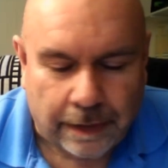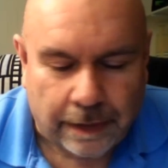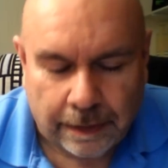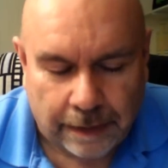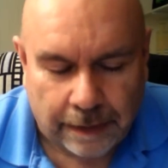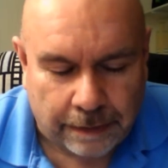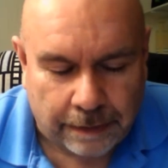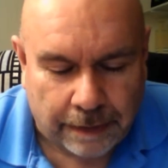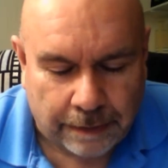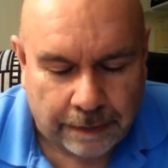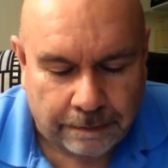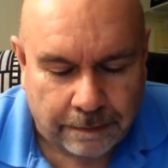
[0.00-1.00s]

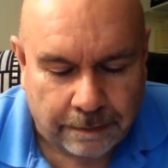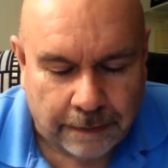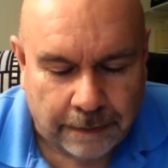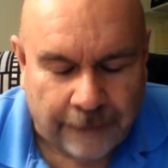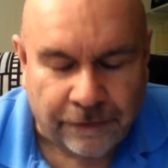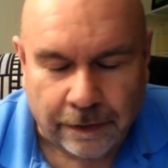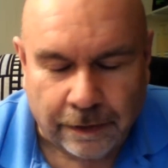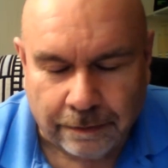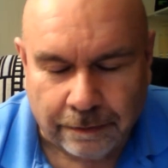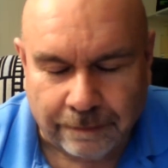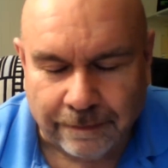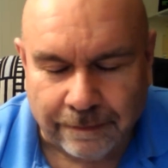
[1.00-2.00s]
I
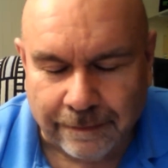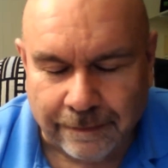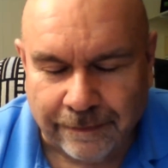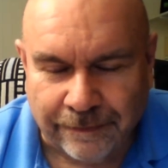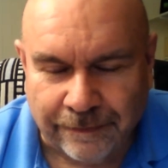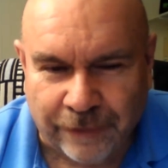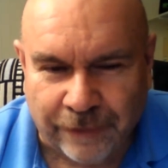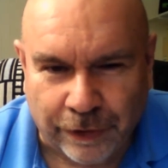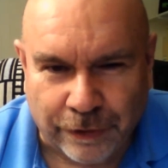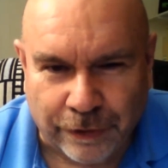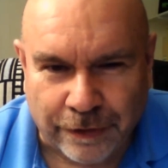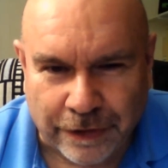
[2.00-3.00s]
feel very
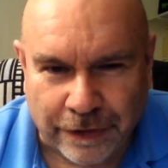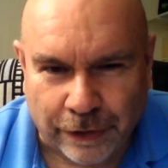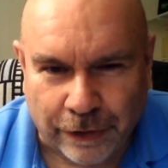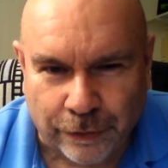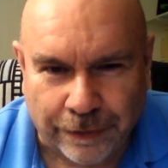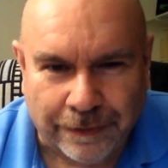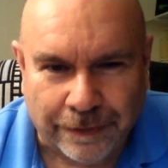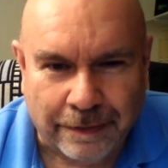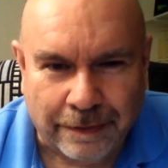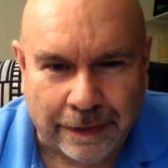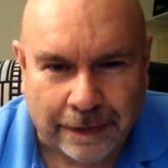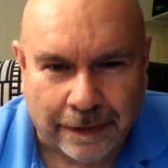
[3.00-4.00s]
good to know
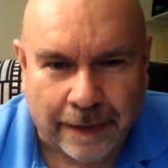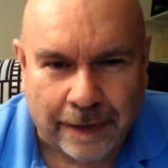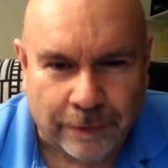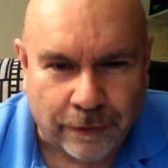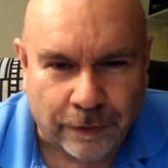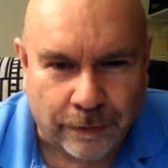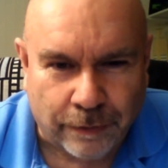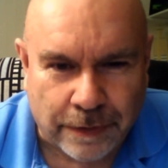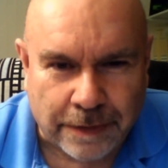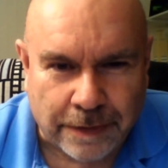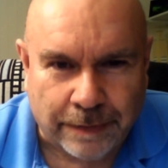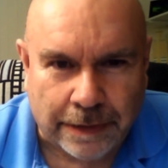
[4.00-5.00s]
that Common Roads
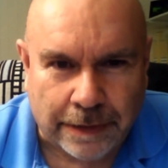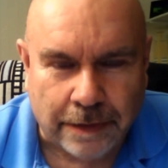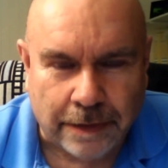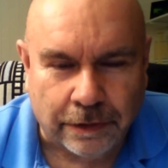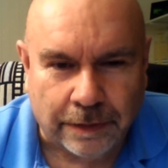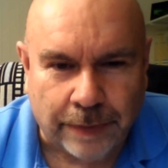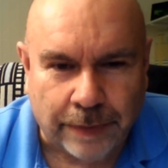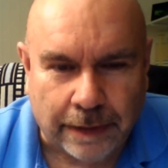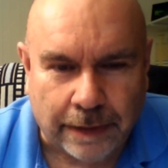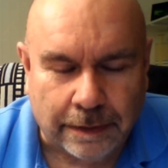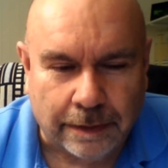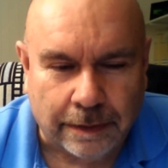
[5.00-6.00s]
made such an impact
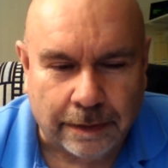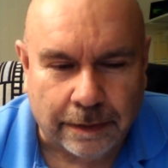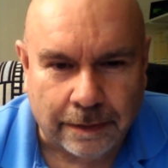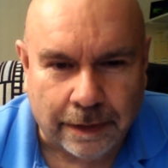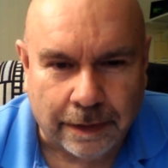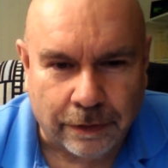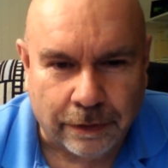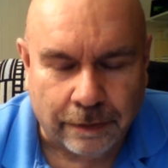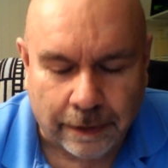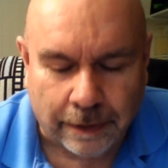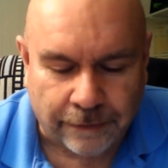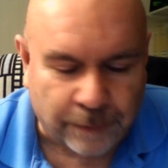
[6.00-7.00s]
on your
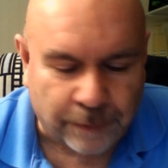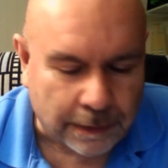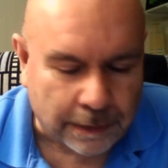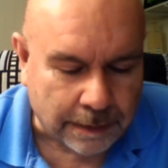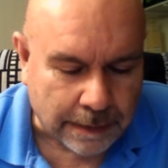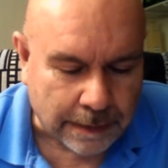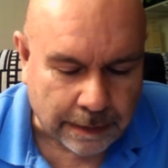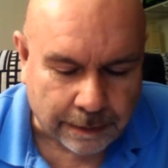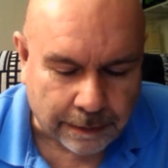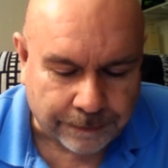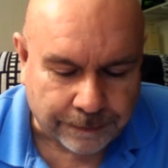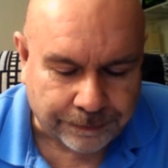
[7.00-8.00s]
life, because
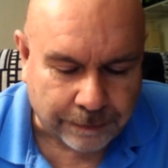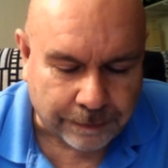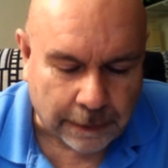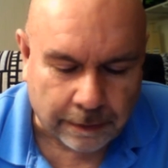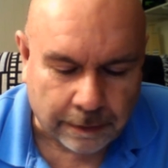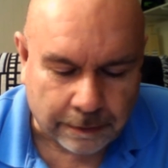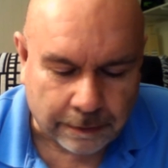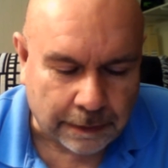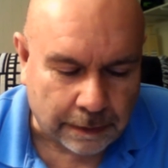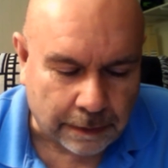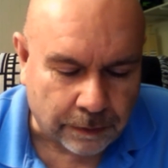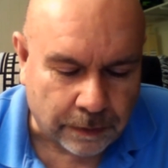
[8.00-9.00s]
yeah,
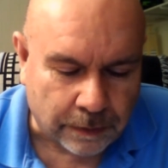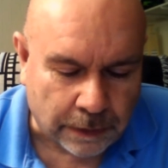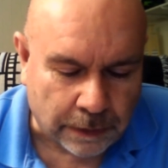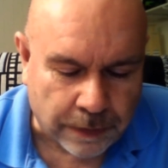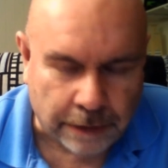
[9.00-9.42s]
it was